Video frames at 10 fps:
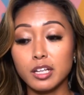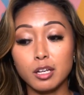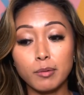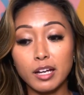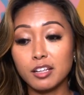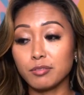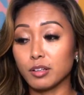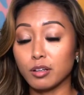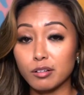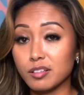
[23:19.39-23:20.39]
you might as well
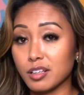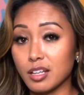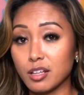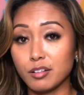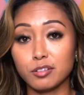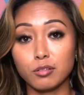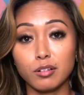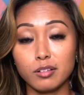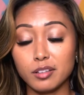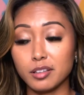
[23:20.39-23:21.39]
go see the other
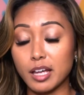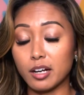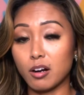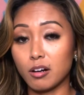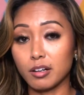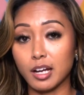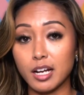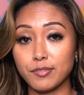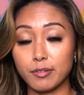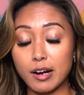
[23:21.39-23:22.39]
schools that are kind
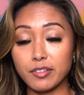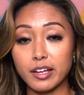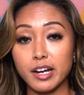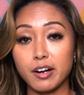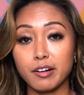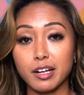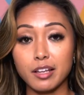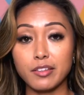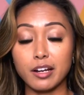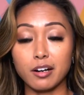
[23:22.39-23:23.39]
of around that area
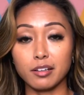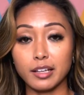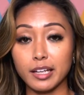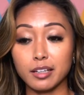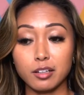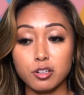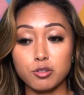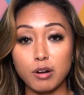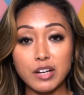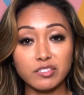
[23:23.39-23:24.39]
that are like
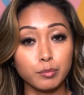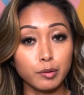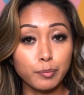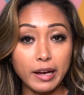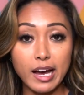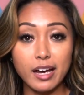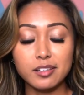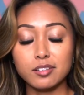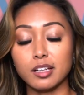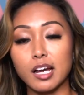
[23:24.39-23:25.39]
drivable
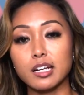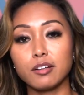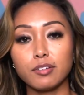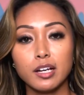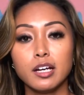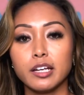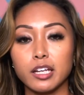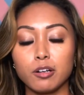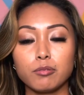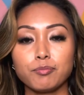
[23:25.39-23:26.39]
paths to kind of, you
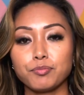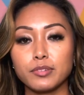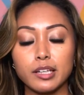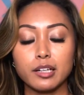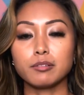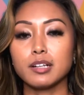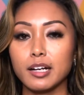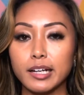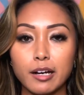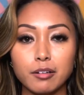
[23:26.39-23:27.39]
know,
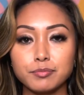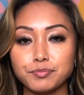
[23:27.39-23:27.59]
knock out